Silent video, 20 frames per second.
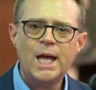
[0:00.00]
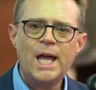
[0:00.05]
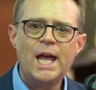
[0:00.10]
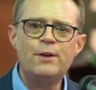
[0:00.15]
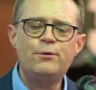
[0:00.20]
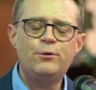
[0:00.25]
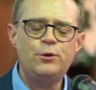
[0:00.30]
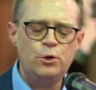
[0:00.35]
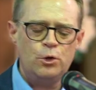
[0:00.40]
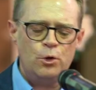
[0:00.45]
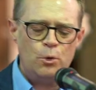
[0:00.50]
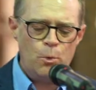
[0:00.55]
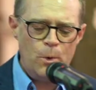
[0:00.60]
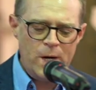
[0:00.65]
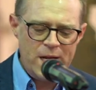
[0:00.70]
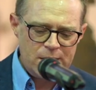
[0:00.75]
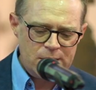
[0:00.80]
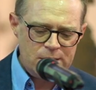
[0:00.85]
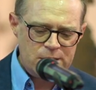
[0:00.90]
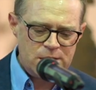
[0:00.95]
If you
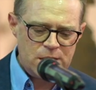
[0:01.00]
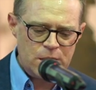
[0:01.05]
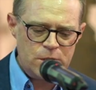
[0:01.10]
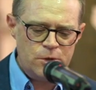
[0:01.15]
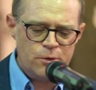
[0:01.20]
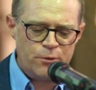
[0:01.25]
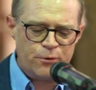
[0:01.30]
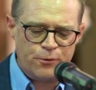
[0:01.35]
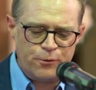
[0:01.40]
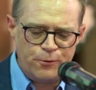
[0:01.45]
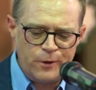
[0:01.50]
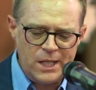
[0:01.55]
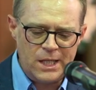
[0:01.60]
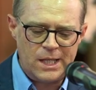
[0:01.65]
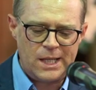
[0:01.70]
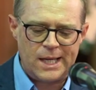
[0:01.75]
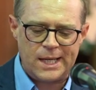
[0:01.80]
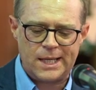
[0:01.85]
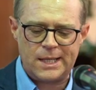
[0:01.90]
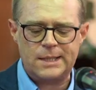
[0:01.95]
wait till you
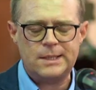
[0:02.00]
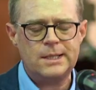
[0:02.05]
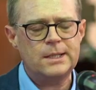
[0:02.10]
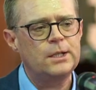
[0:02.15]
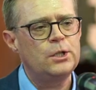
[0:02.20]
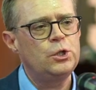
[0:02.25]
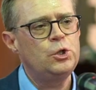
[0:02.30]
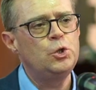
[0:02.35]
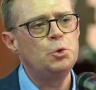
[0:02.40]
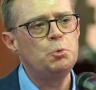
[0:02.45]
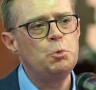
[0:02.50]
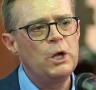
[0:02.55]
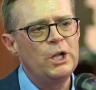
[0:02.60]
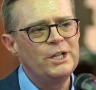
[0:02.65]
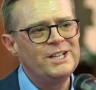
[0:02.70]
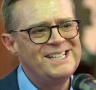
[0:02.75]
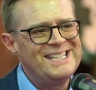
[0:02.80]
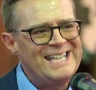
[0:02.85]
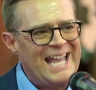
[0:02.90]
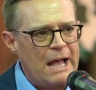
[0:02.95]
feel like it, you will
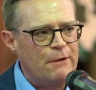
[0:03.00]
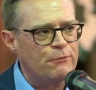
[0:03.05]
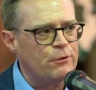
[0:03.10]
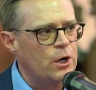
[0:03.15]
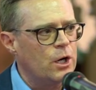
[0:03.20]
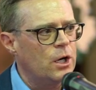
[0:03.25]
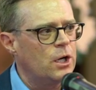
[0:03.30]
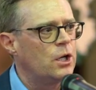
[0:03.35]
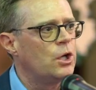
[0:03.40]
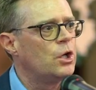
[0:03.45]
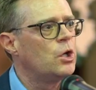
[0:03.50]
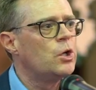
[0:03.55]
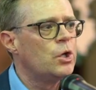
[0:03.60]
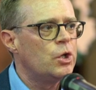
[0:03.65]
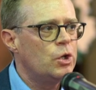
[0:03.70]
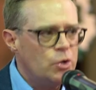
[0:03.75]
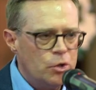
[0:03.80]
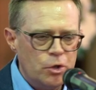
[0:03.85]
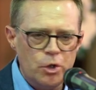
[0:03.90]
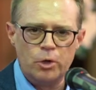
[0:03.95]
never
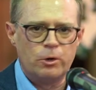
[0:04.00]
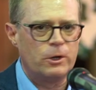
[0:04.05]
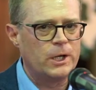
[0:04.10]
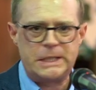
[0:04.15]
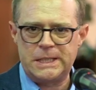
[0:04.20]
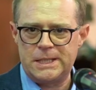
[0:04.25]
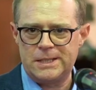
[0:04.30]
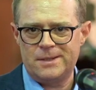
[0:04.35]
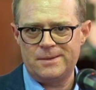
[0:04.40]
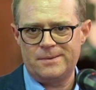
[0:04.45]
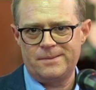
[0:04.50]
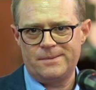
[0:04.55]
do it.